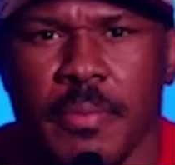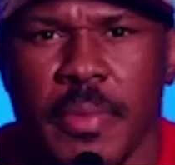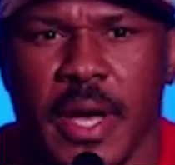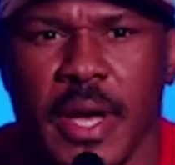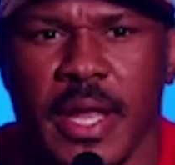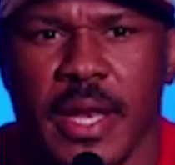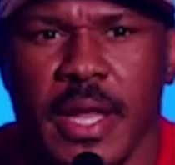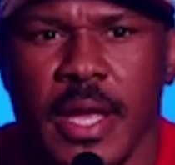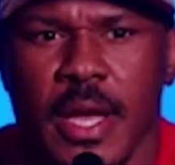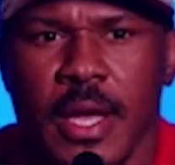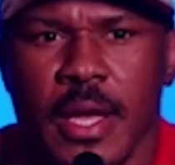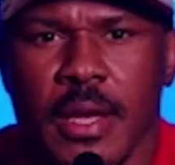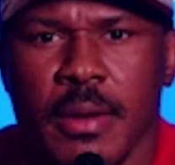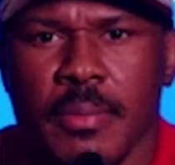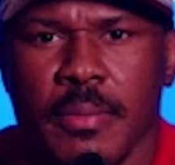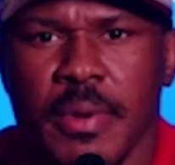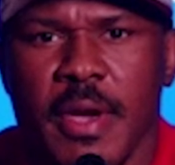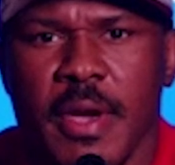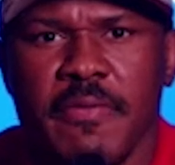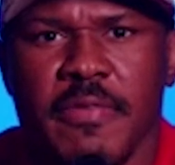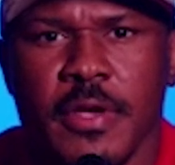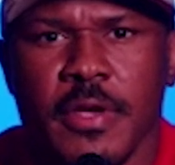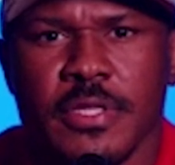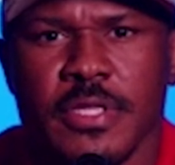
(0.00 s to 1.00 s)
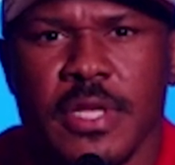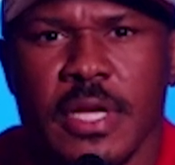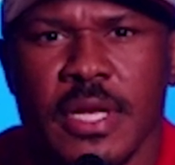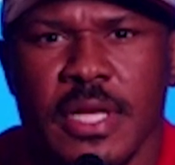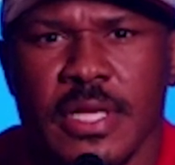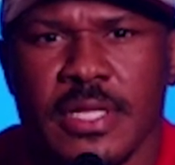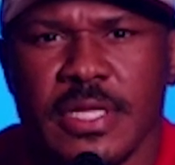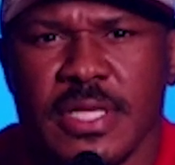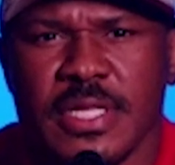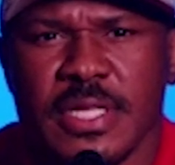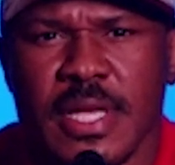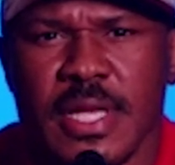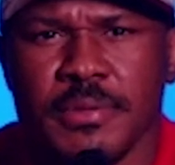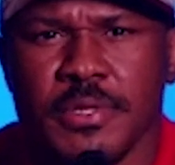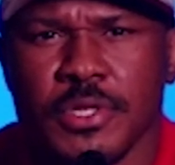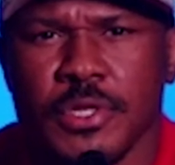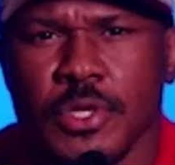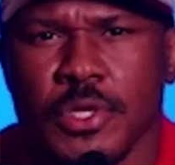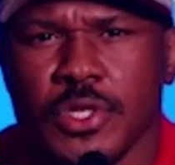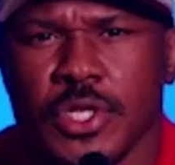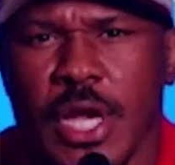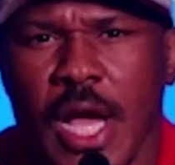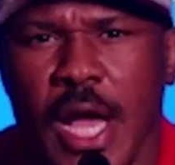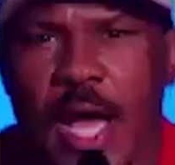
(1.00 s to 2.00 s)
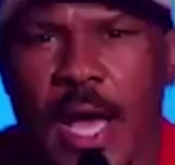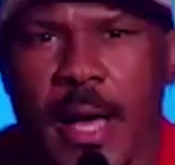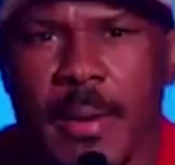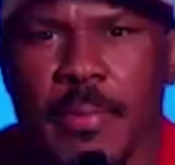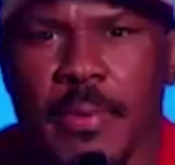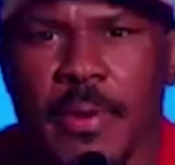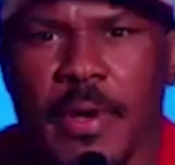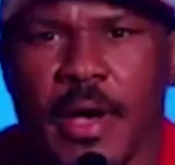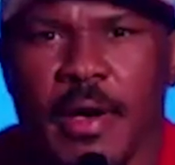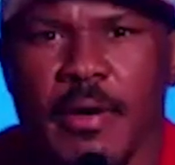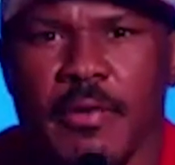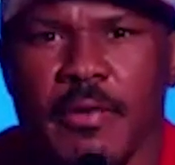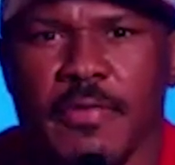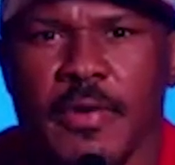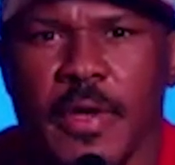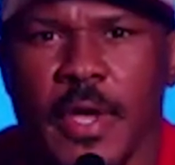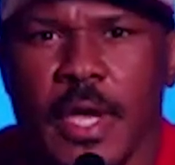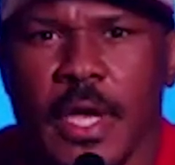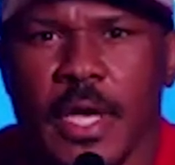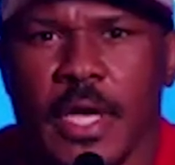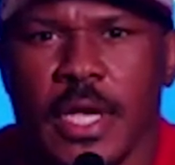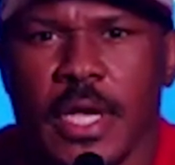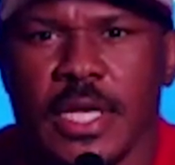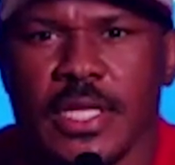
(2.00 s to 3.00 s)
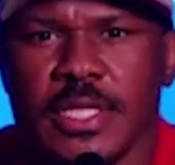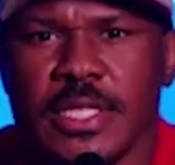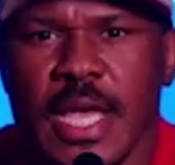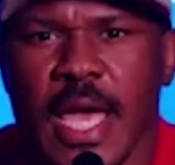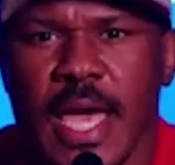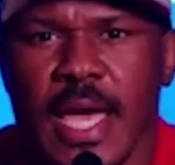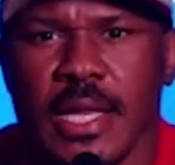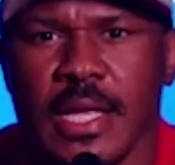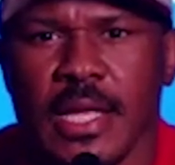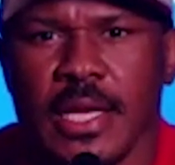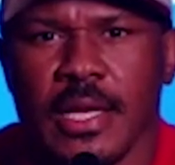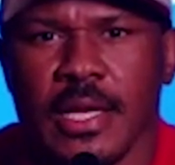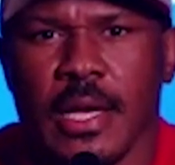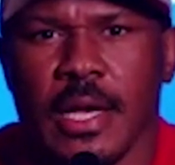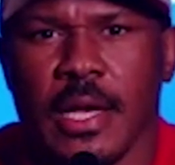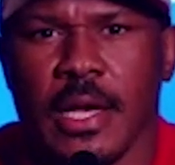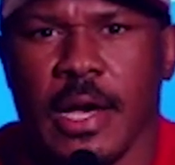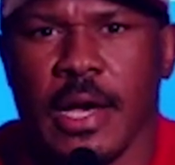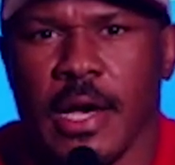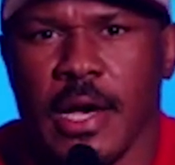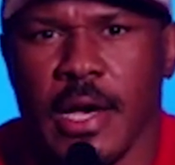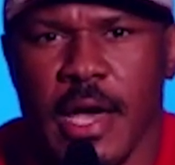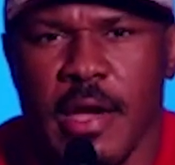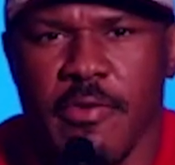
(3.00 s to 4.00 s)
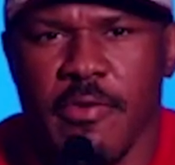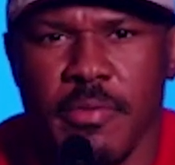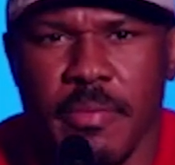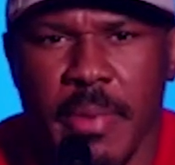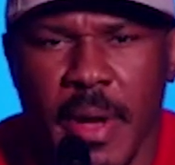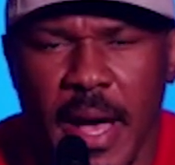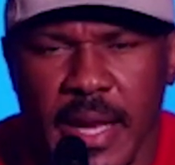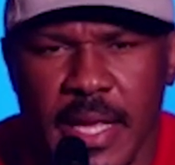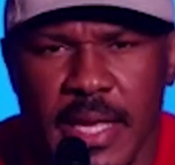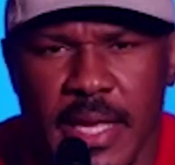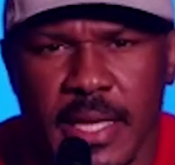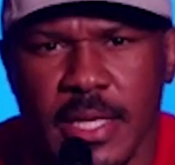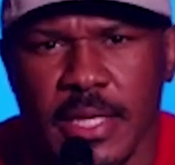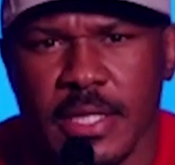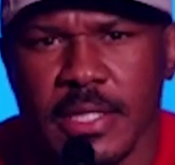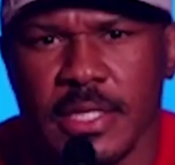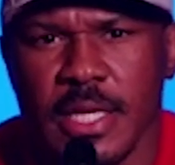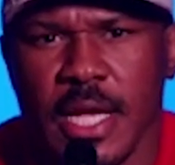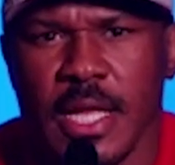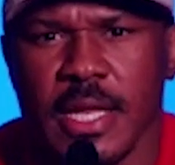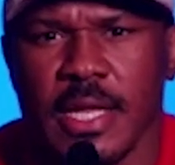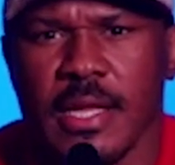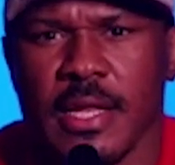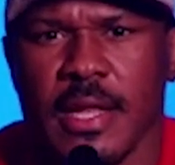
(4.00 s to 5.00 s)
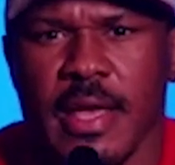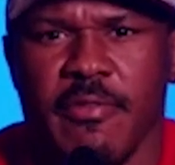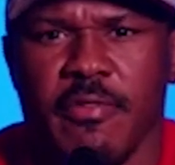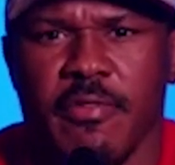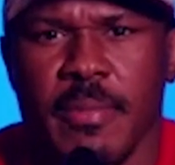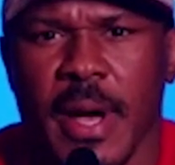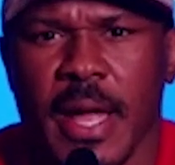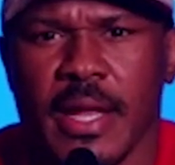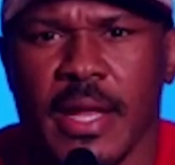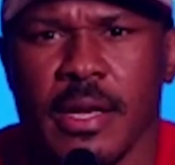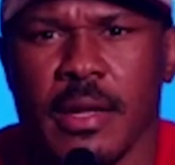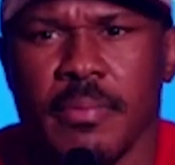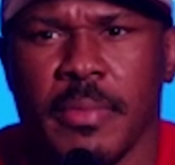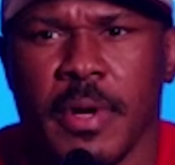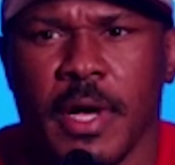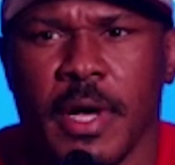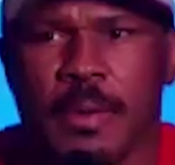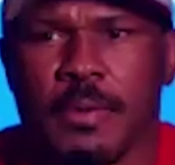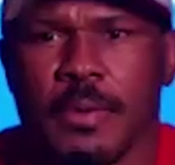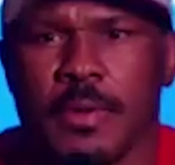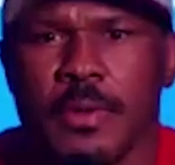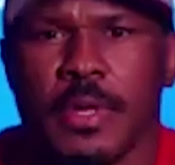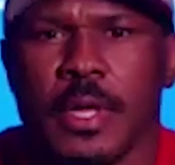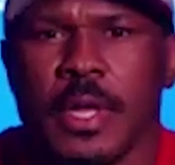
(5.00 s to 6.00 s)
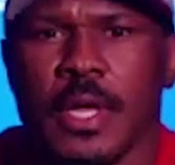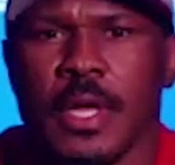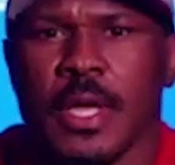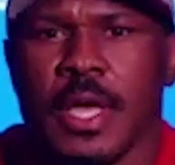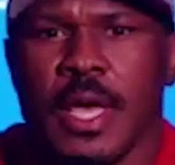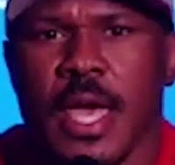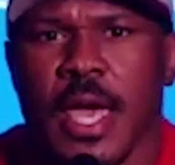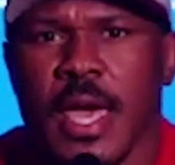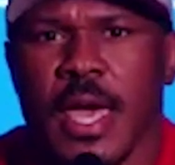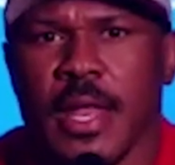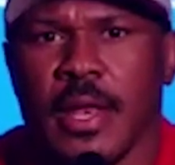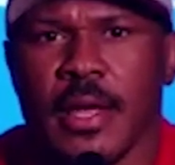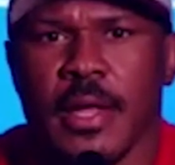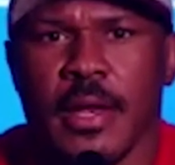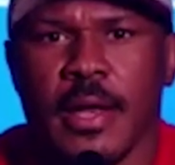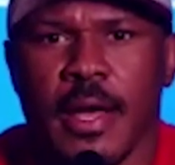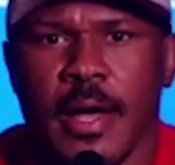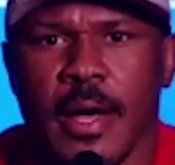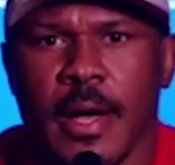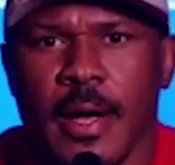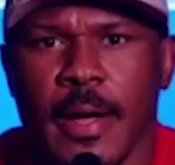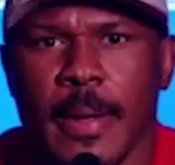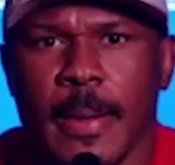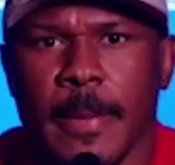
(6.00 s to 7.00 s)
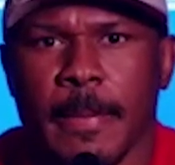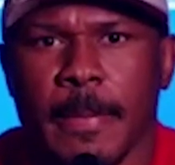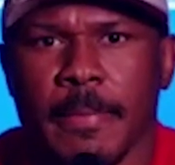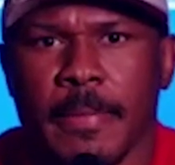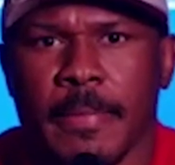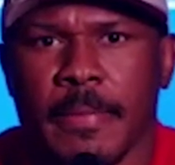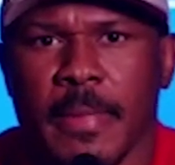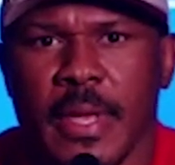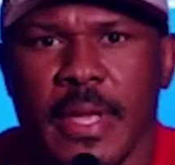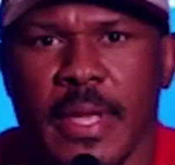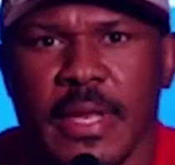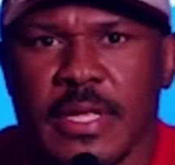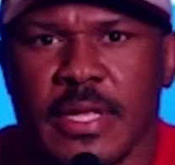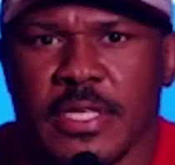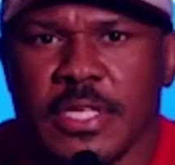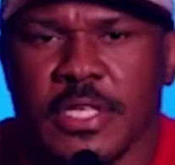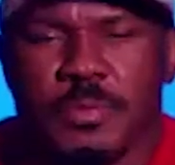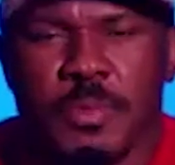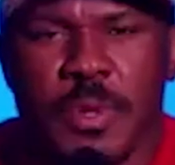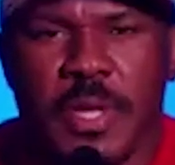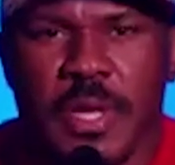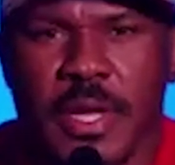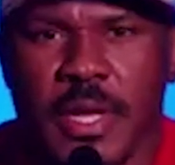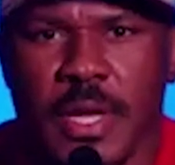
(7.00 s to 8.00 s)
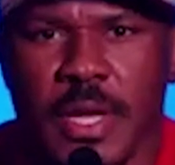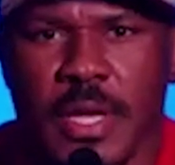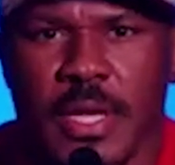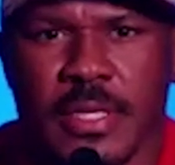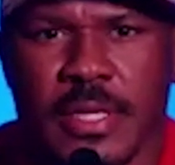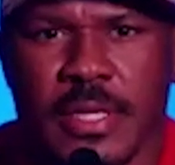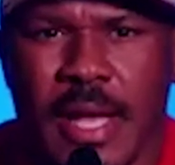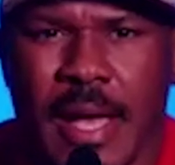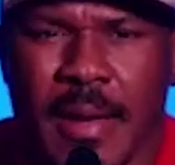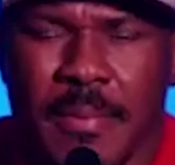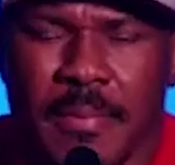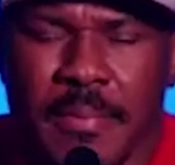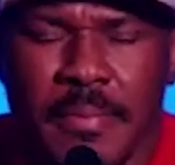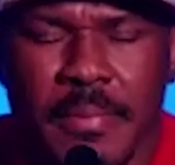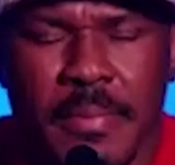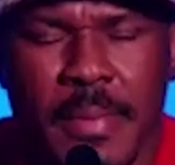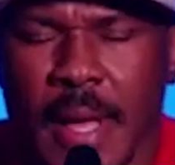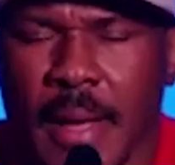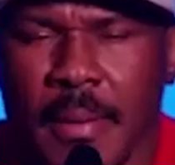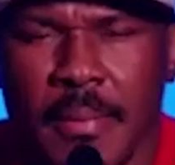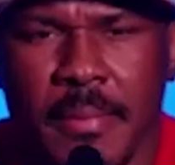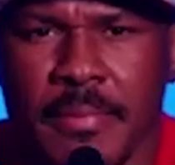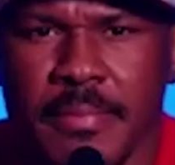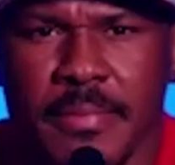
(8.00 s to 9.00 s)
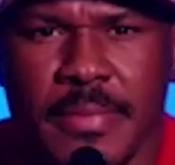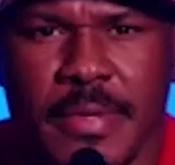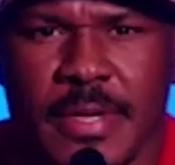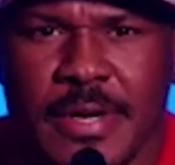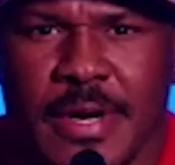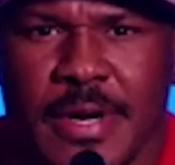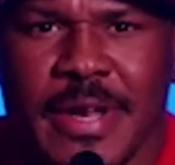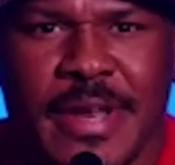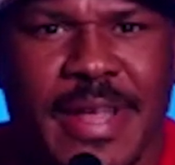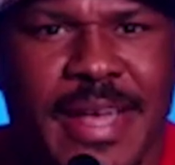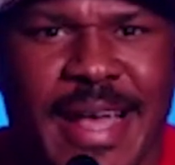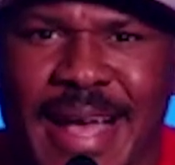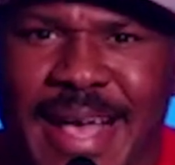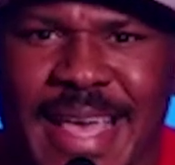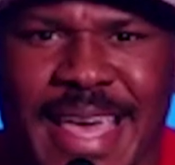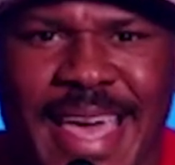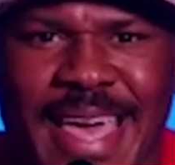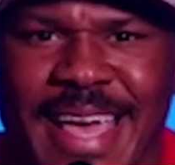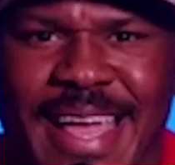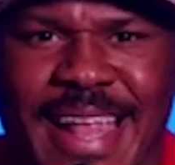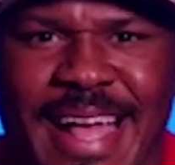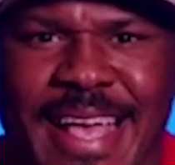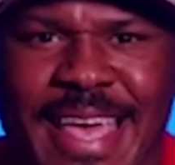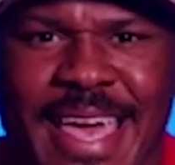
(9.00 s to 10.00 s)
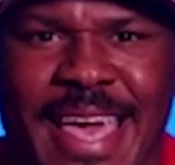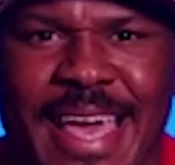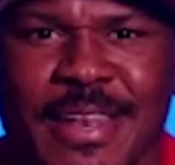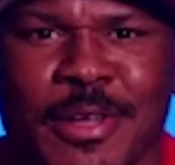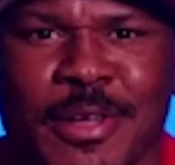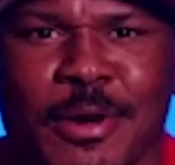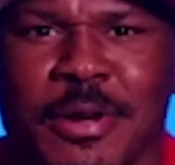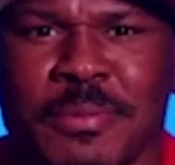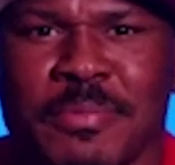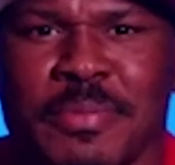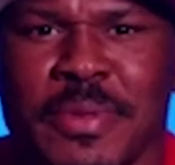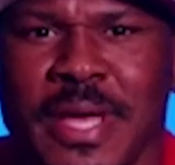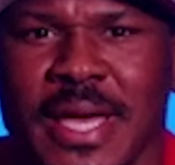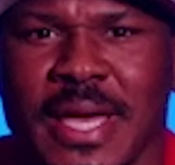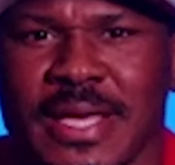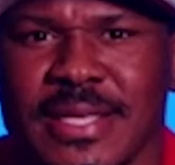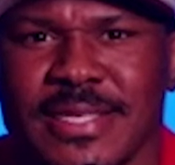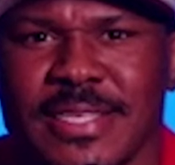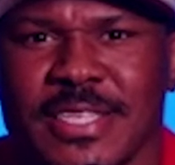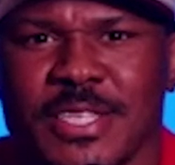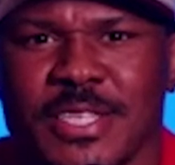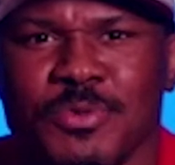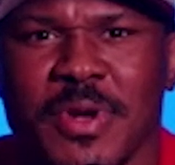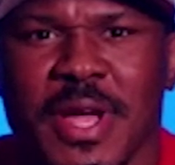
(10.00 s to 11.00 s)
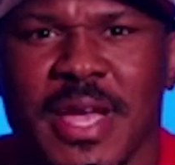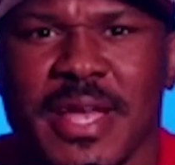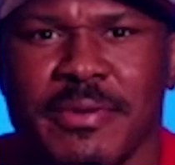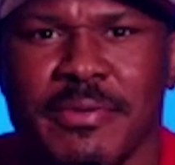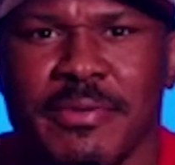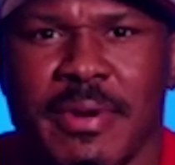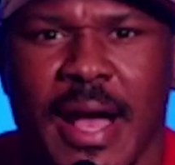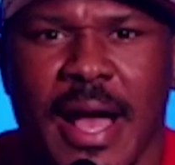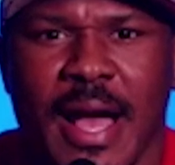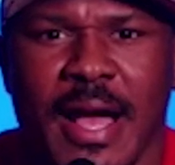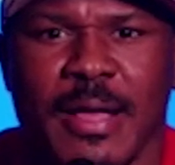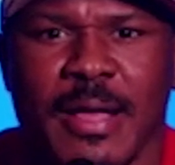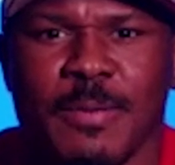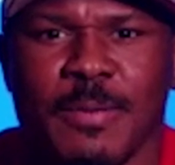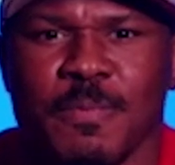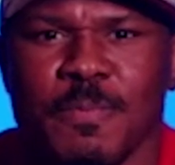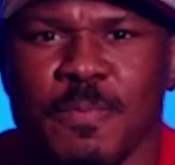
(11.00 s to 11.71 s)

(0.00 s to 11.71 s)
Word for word: But P F L has done an exceptional job of containing uh, everybody, containing everybody in the bubble, and then uh, and it's just been a, it's, I'm I'm good. I can't I can't no complaints. Just ready to rock.